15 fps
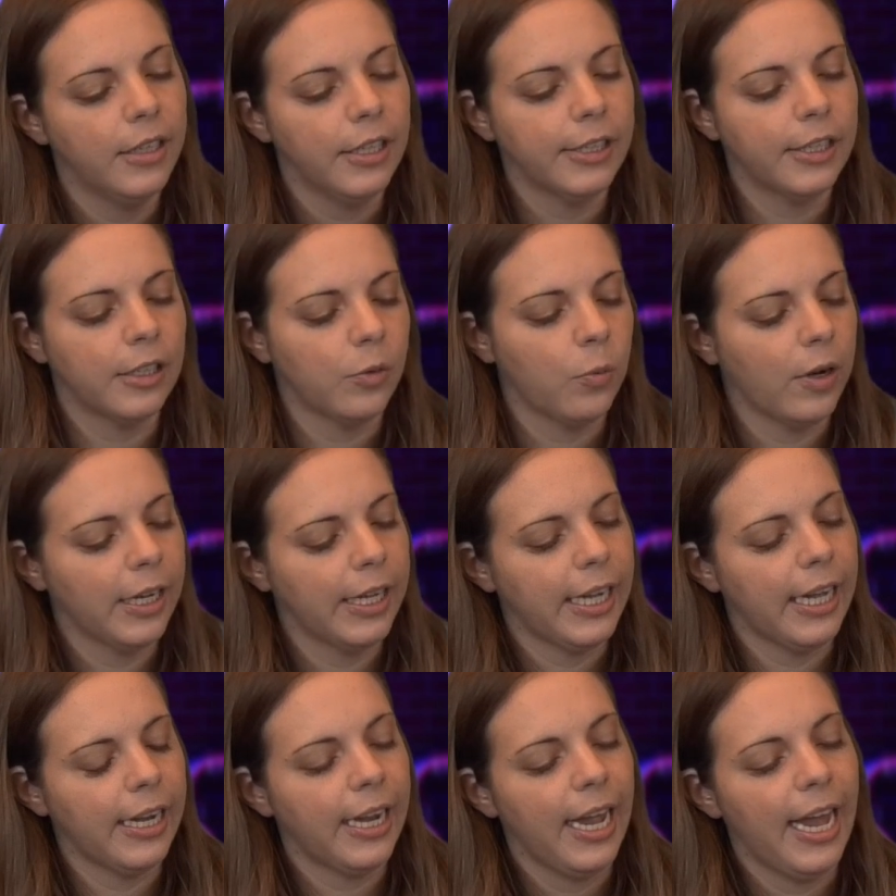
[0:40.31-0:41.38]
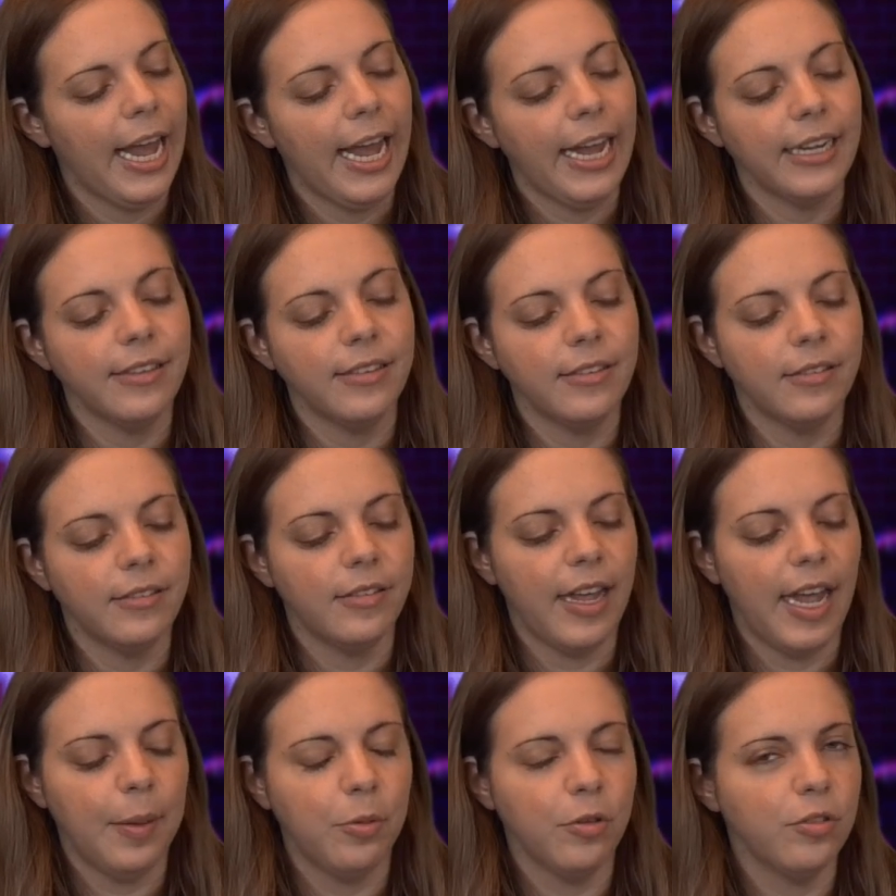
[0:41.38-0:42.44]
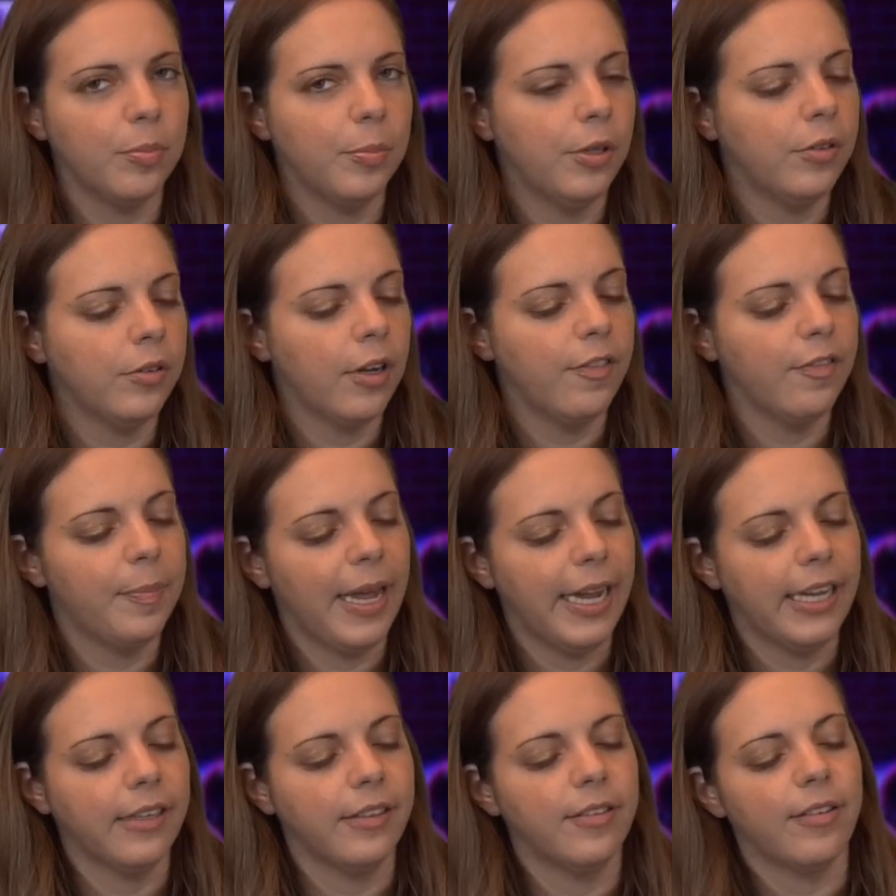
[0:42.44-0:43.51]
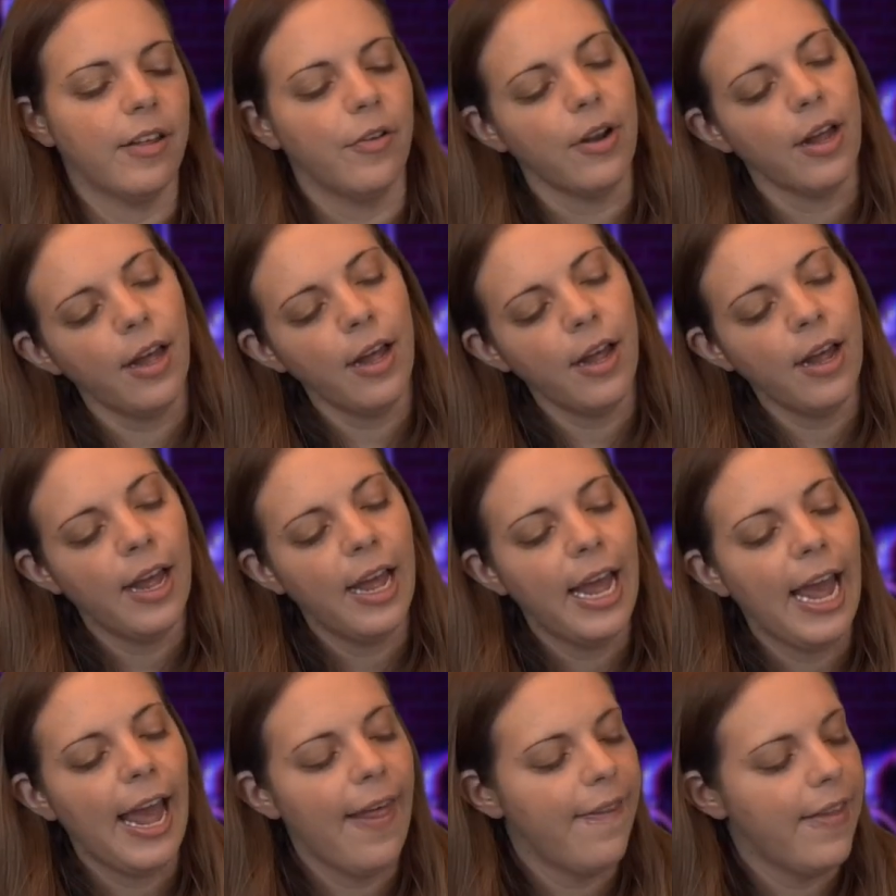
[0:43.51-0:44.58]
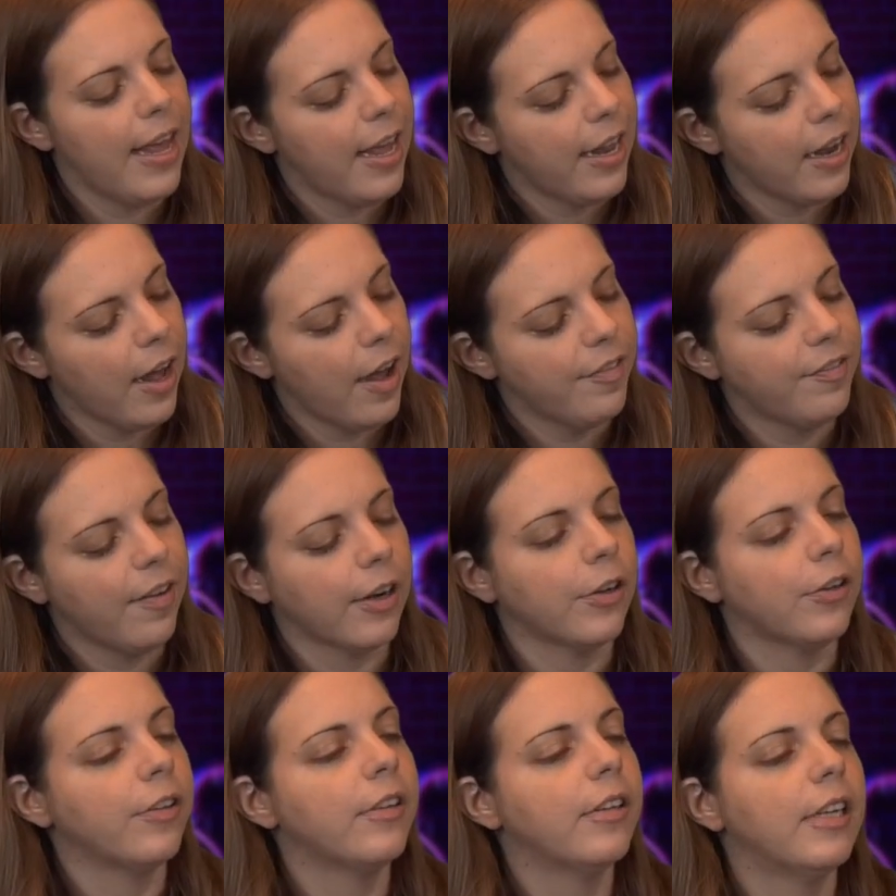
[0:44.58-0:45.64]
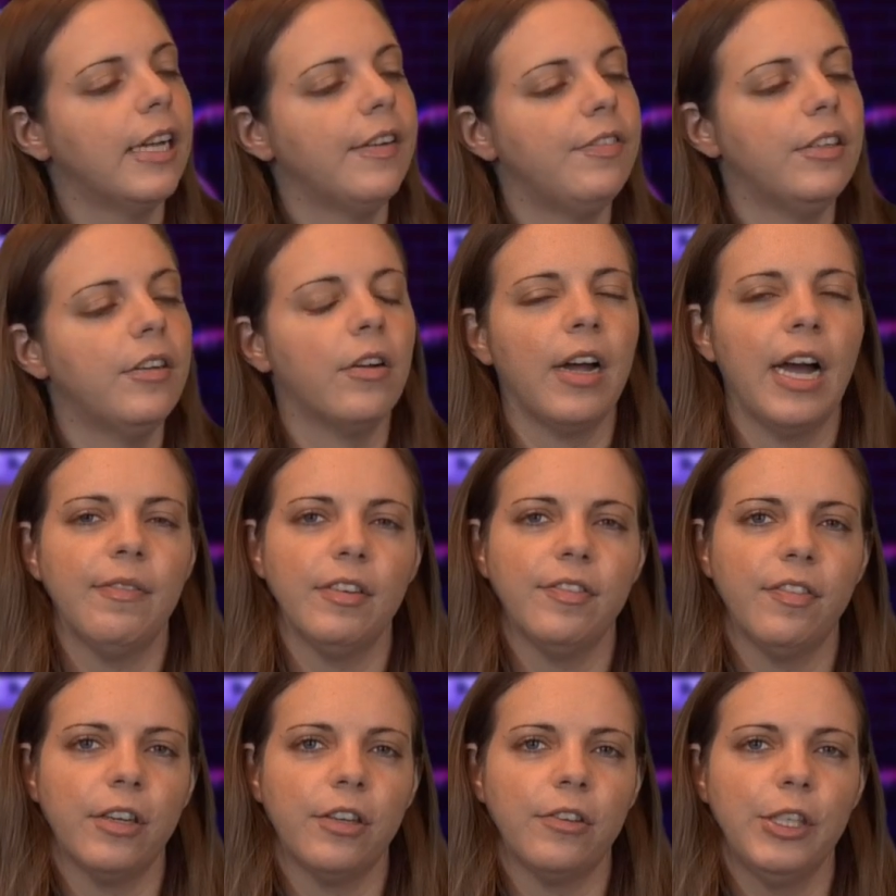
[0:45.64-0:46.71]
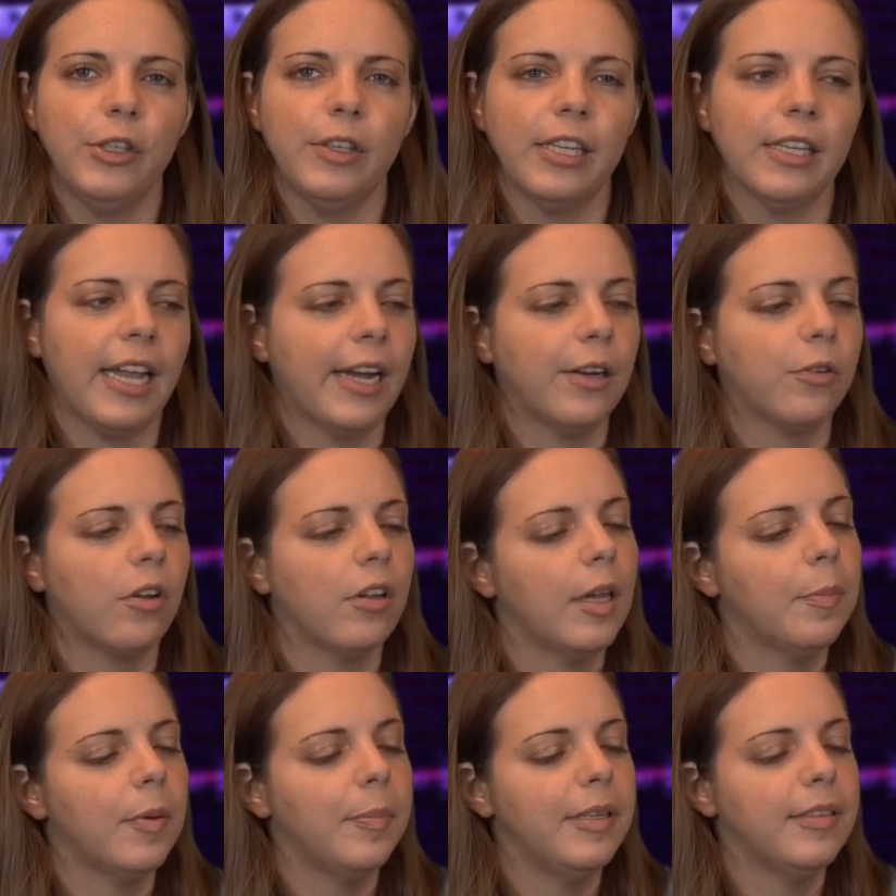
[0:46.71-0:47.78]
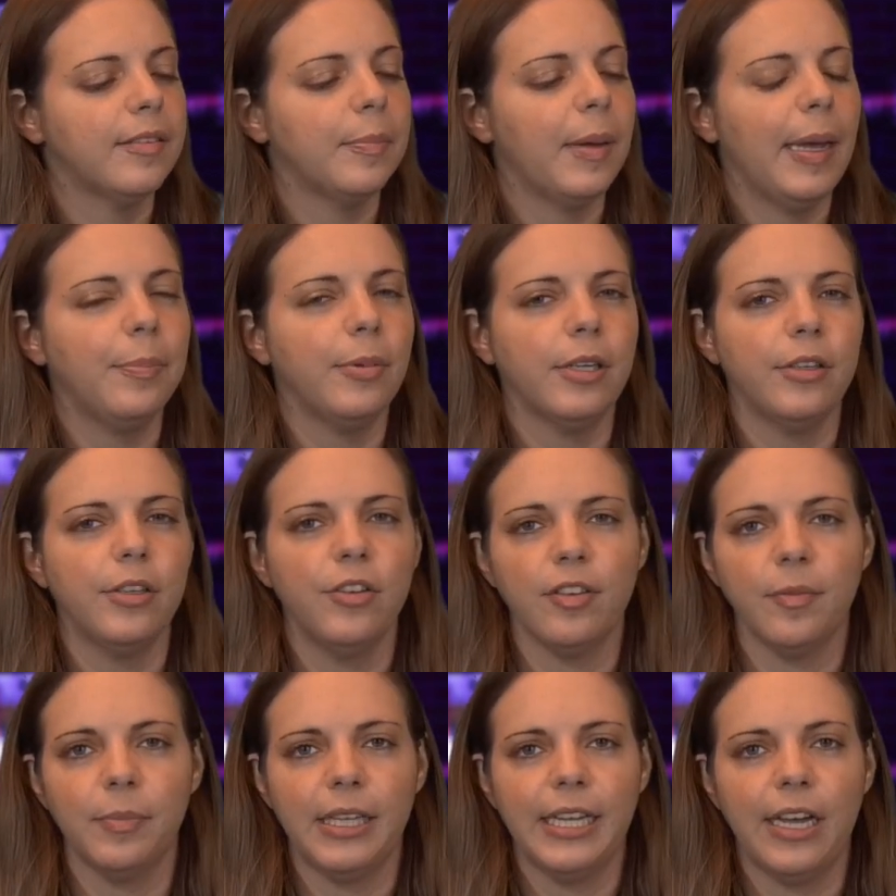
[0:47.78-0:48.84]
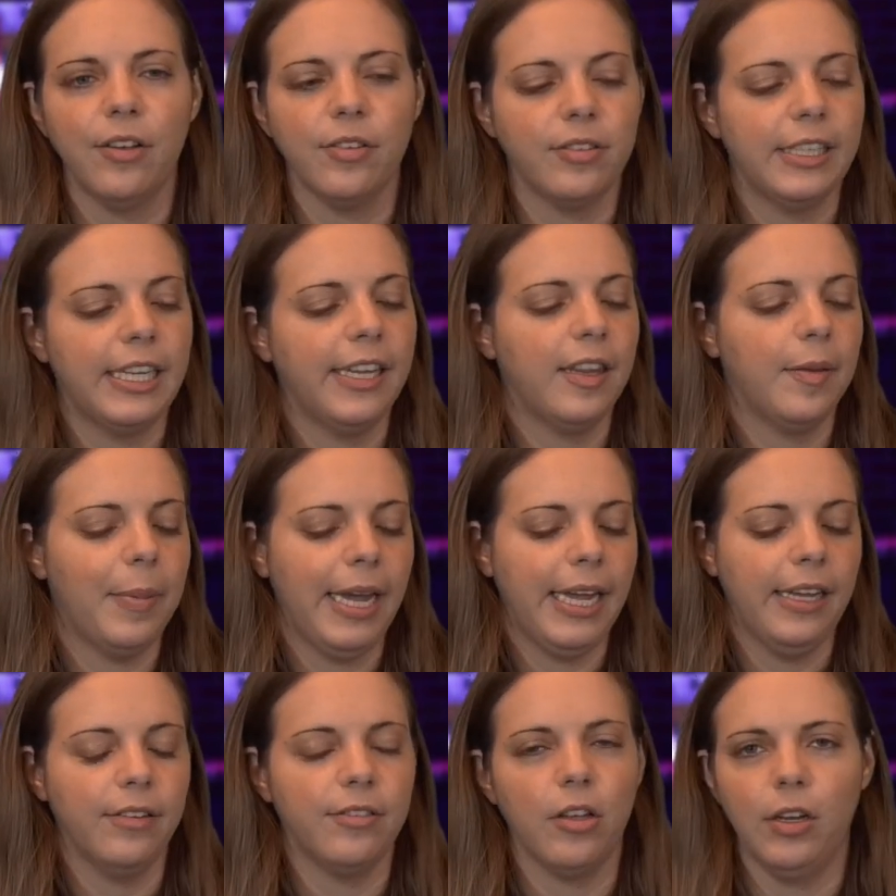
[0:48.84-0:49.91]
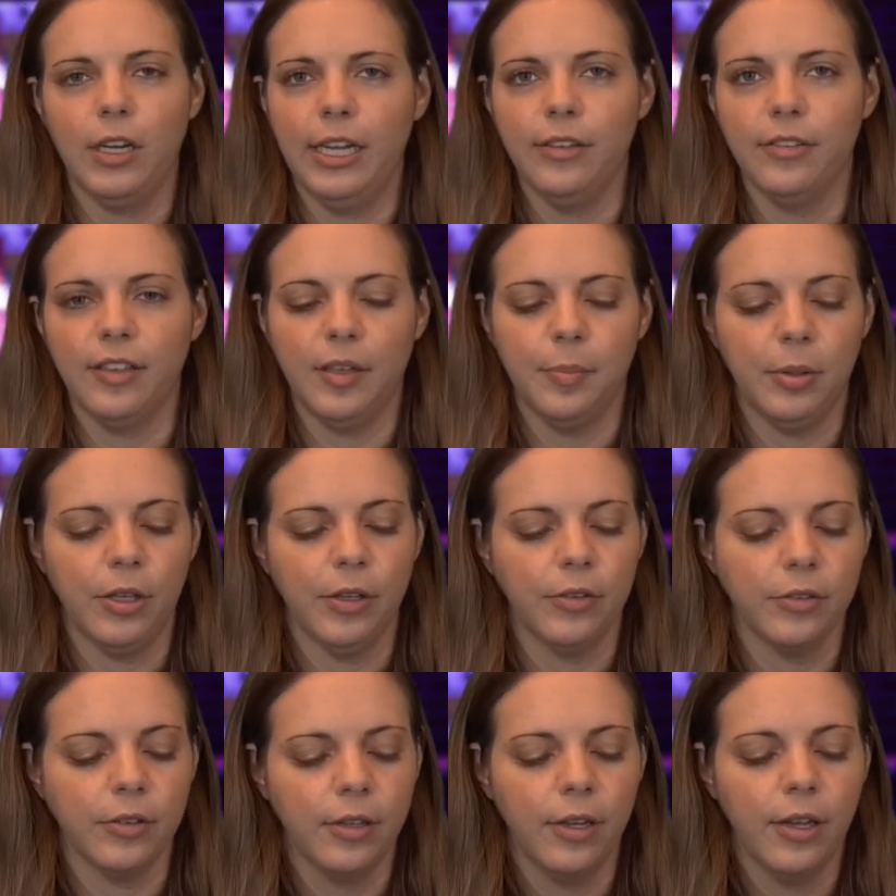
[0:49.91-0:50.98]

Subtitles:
You're going to want to get a tablespoon of baking soda and then a funnel. If you don't have a funnel, you can like roll up a piece of paper or do something else to get the baking soda into the balloon.